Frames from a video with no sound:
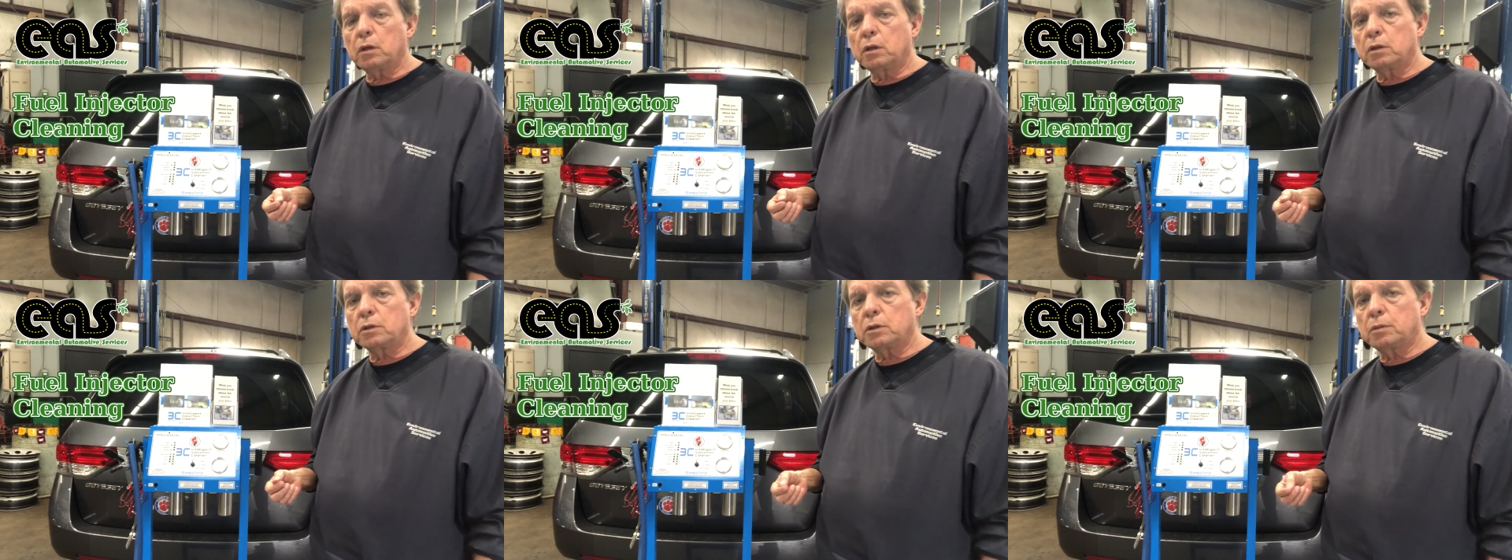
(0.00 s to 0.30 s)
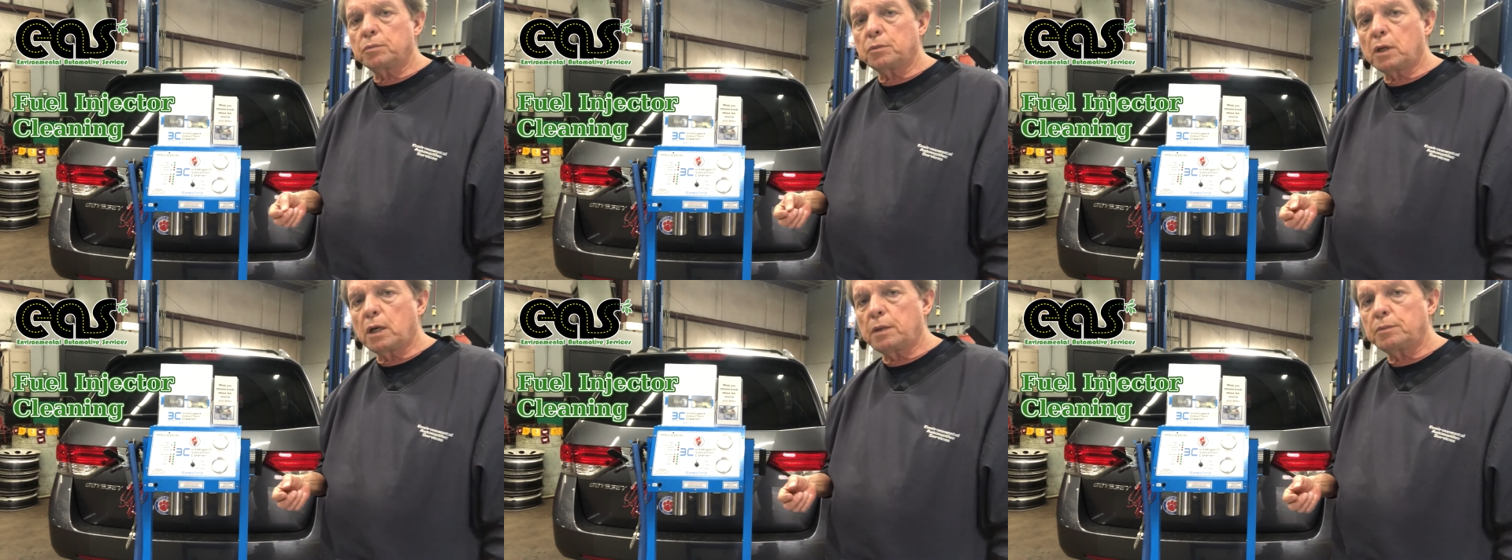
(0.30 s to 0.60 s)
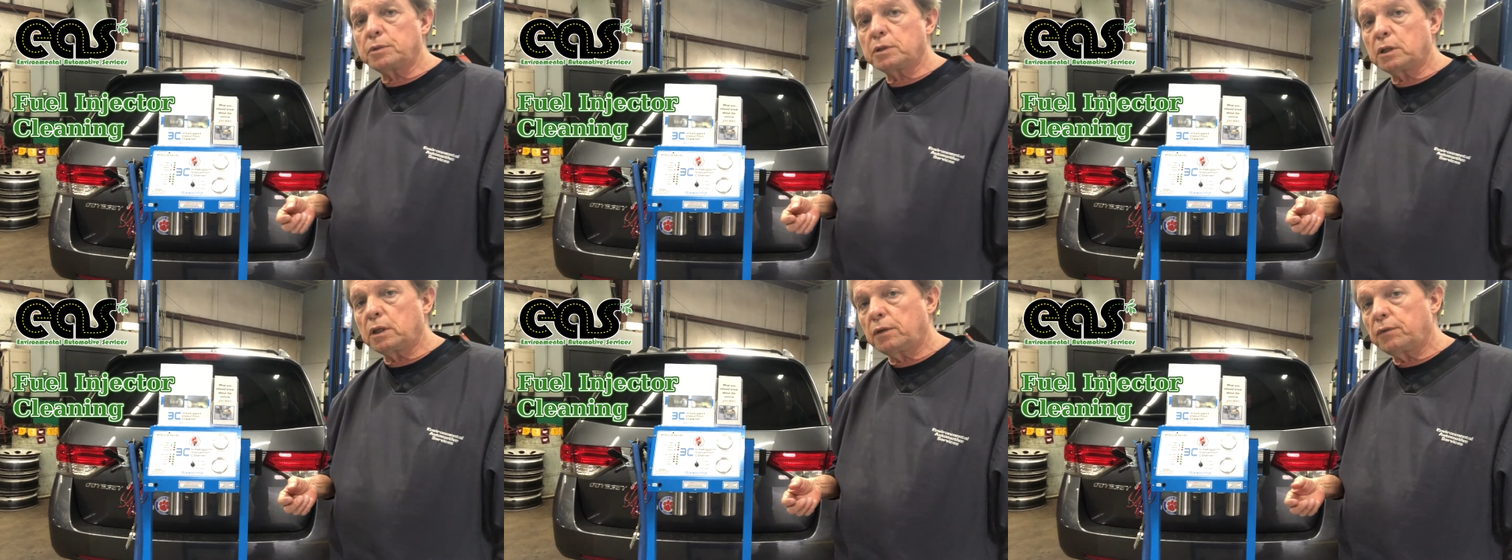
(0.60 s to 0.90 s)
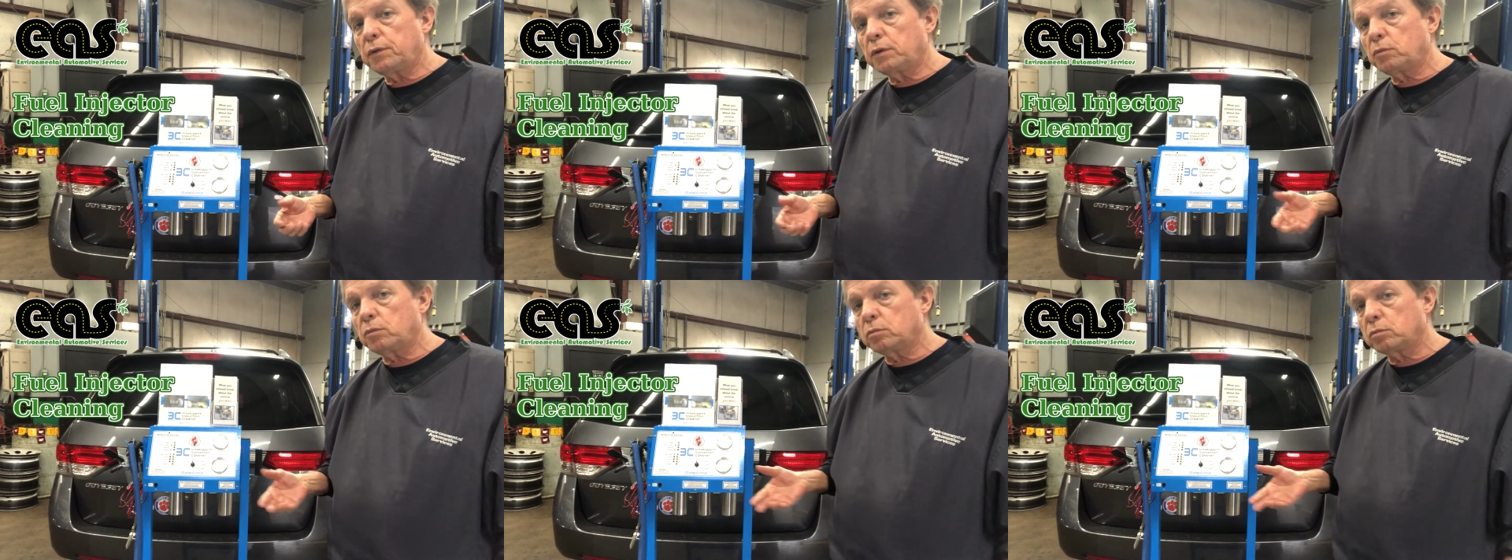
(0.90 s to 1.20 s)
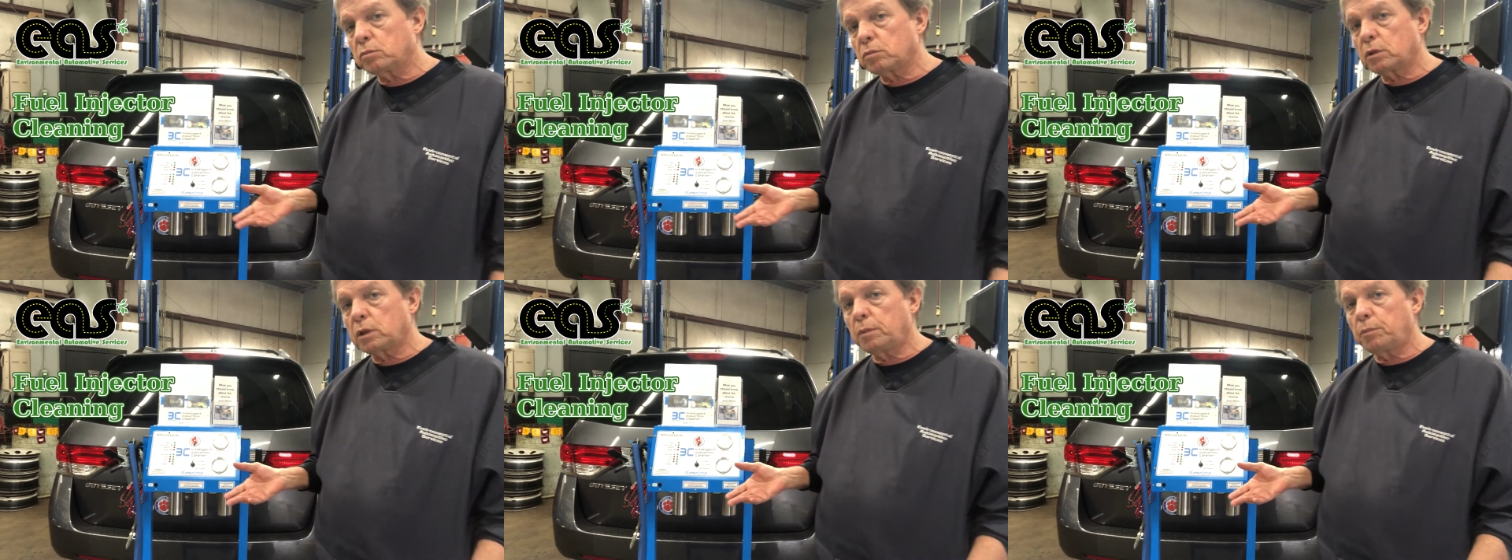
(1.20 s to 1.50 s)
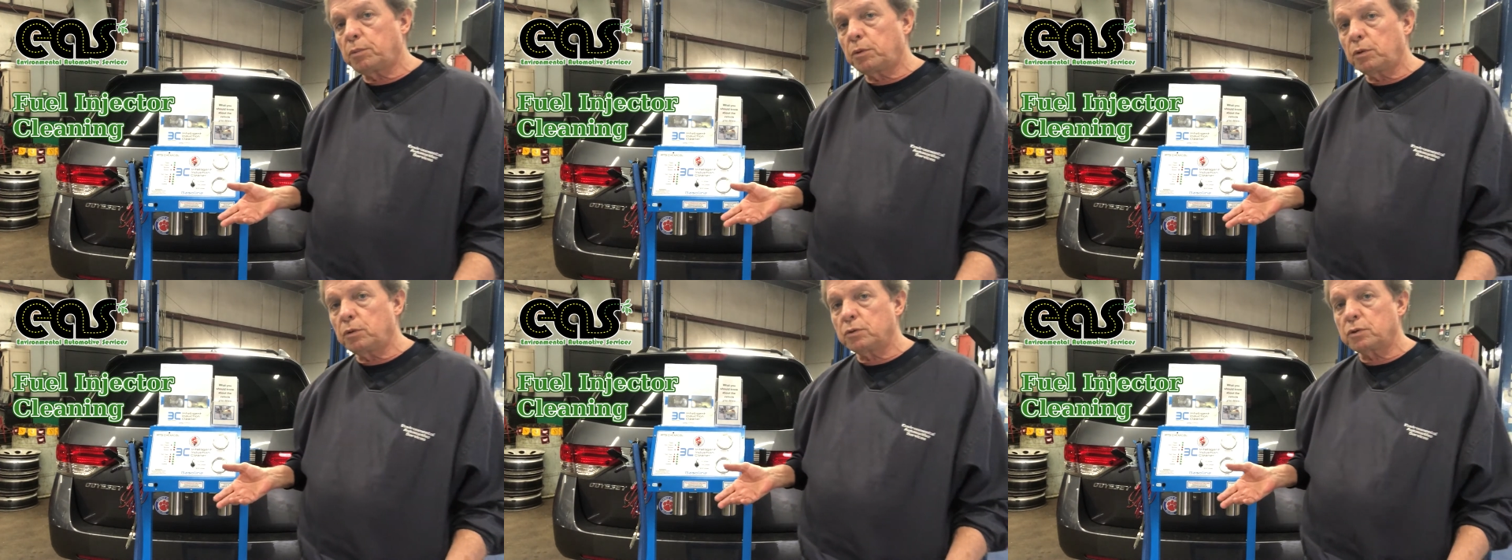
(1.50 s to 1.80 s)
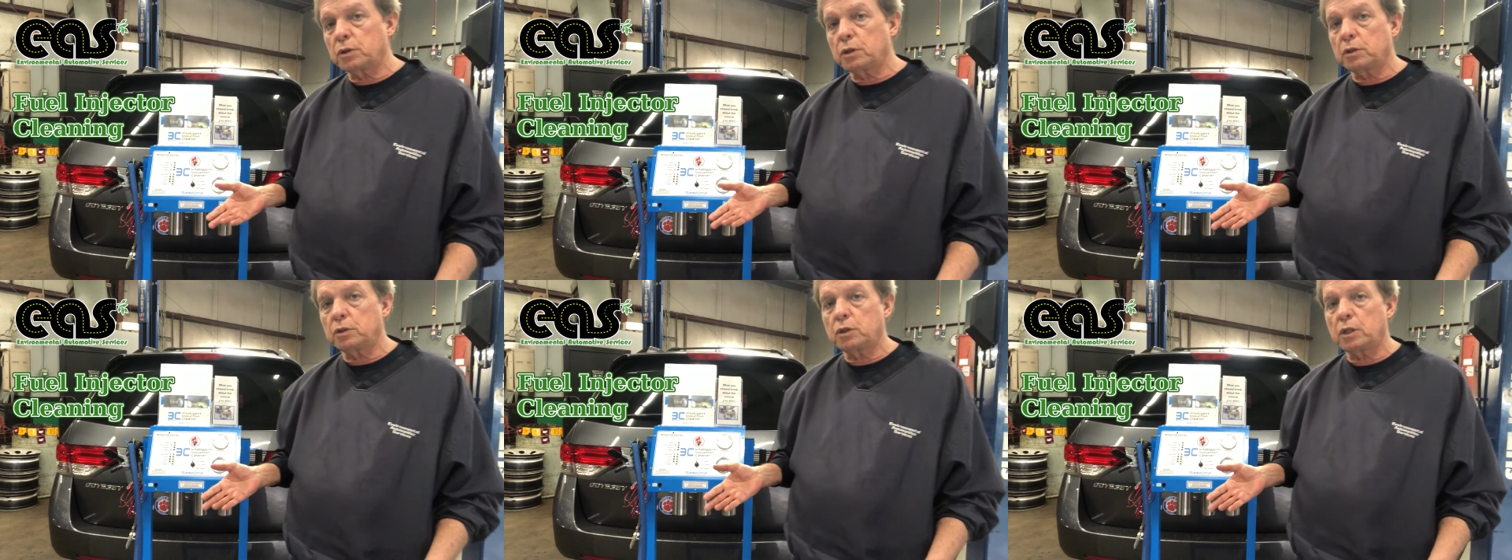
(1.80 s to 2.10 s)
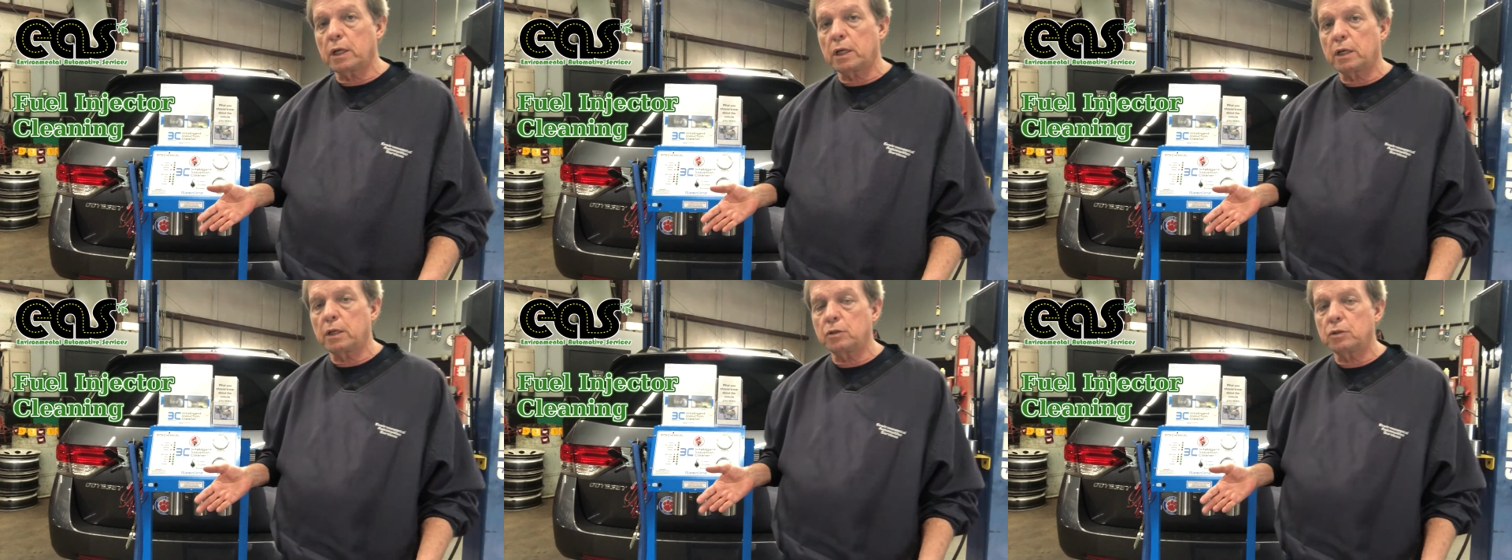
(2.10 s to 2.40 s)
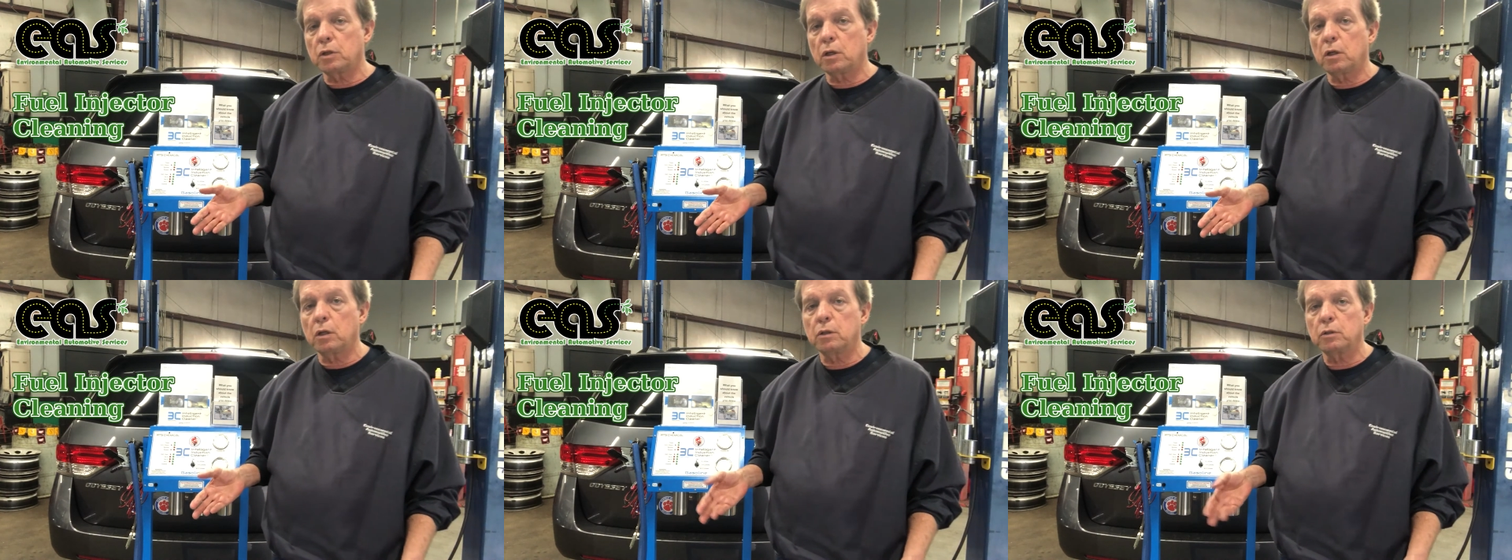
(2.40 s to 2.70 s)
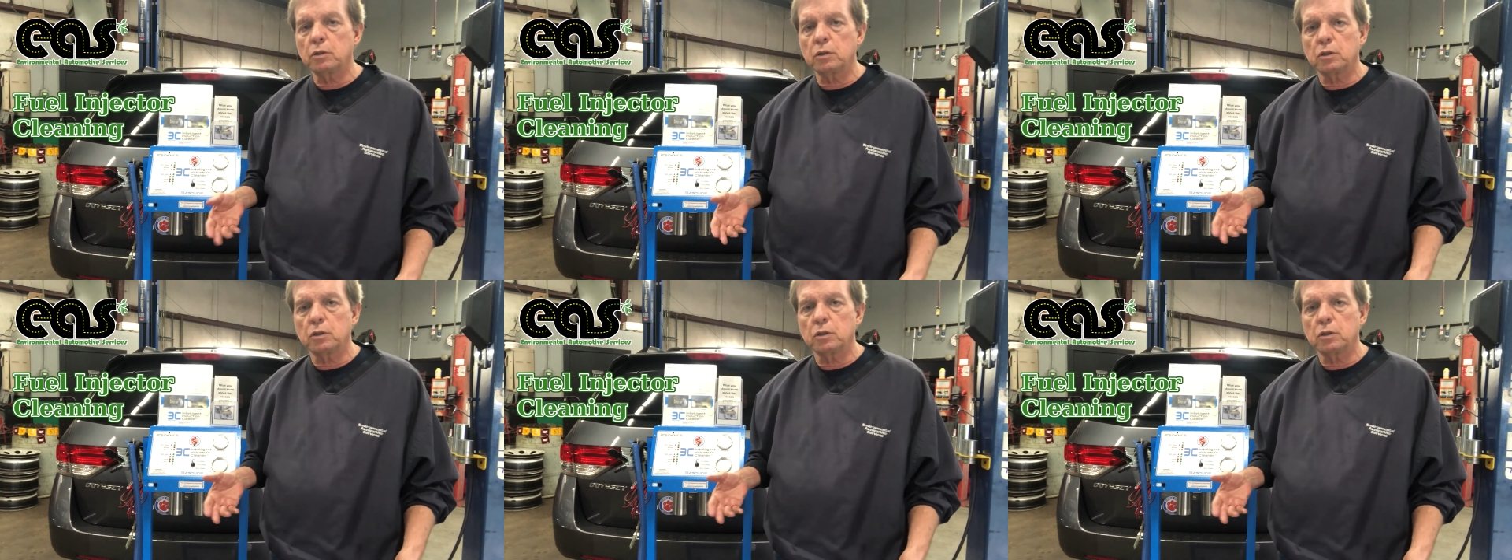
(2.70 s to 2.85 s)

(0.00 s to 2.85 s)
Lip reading: Sometimes it even can produce a check engine light.